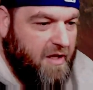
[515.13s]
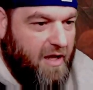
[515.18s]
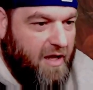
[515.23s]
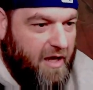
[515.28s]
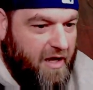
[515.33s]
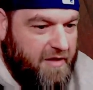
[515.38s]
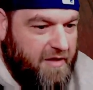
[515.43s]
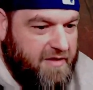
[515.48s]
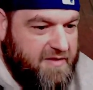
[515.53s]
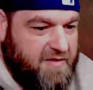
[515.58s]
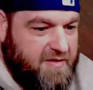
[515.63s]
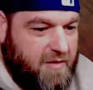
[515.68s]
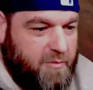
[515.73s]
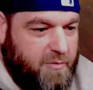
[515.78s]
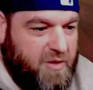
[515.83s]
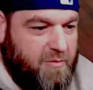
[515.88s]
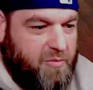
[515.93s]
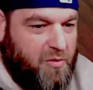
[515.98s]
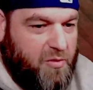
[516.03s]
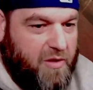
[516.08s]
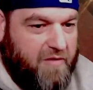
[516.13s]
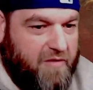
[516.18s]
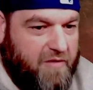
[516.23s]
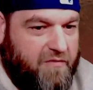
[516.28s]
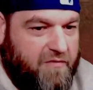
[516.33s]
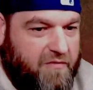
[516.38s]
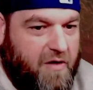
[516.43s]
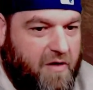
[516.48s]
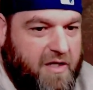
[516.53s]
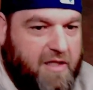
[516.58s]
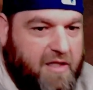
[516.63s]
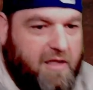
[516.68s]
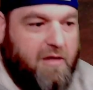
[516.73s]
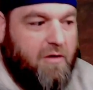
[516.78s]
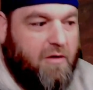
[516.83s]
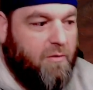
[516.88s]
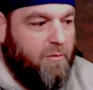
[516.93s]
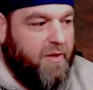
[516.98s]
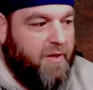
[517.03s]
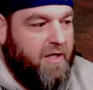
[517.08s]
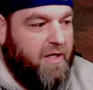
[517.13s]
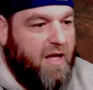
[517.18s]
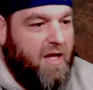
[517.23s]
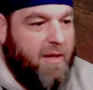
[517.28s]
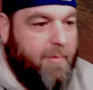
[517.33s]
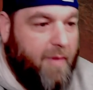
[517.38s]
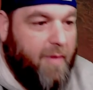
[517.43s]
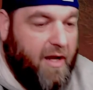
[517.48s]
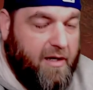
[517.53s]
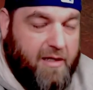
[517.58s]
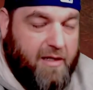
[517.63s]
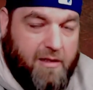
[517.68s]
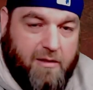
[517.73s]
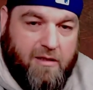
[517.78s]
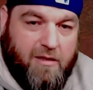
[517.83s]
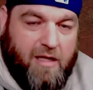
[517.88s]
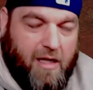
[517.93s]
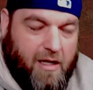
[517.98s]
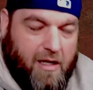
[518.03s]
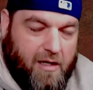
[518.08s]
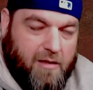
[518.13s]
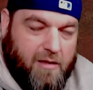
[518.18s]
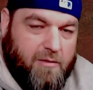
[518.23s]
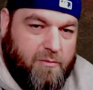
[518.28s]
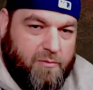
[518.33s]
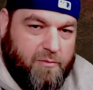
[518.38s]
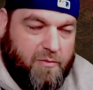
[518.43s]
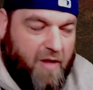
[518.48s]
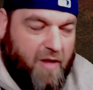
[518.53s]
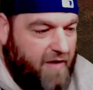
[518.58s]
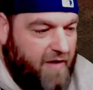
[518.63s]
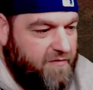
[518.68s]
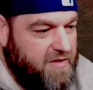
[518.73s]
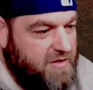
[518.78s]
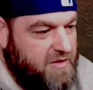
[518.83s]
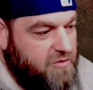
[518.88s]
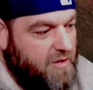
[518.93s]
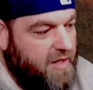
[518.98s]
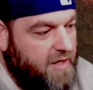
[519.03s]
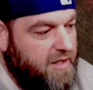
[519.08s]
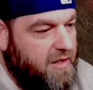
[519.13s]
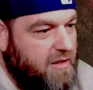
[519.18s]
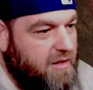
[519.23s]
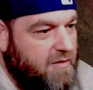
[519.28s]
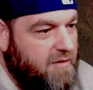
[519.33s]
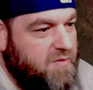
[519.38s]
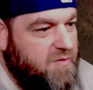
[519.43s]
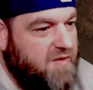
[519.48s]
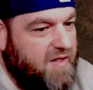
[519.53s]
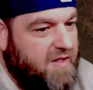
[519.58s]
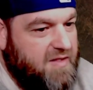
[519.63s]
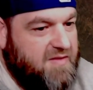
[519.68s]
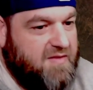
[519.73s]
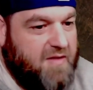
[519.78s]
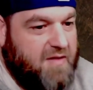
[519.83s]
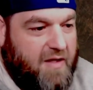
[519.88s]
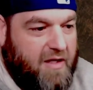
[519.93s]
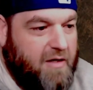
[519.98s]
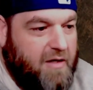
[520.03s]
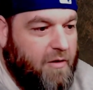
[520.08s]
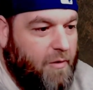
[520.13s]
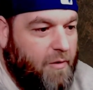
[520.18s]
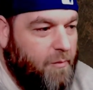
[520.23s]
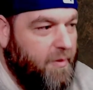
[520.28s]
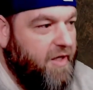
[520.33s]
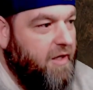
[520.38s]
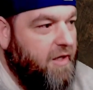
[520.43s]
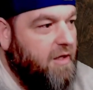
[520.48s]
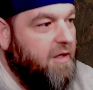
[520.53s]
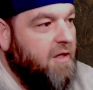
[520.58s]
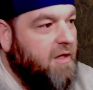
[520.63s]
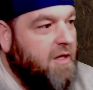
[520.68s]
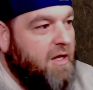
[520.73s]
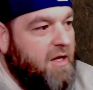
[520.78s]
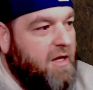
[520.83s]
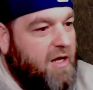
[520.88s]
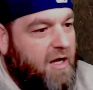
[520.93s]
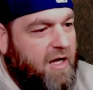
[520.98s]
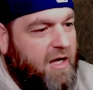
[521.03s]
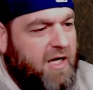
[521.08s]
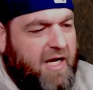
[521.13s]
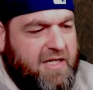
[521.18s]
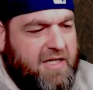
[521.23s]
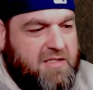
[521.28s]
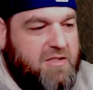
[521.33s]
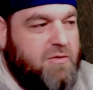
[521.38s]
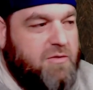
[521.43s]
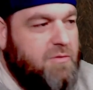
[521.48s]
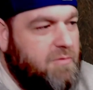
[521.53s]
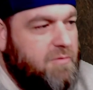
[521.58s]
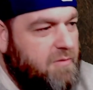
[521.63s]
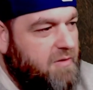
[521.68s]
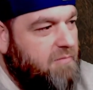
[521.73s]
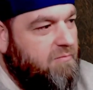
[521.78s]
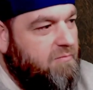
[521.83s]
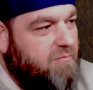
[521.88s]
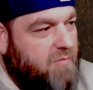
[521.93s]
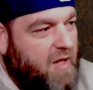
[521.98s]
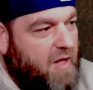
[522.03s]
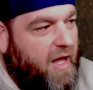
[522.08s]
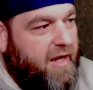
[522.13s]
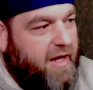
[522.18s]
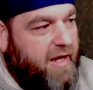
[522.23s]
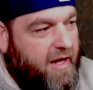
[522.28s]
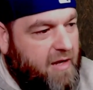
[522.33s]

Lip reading: This could be pretty fun in arena. I might have to try to use this in arena. I am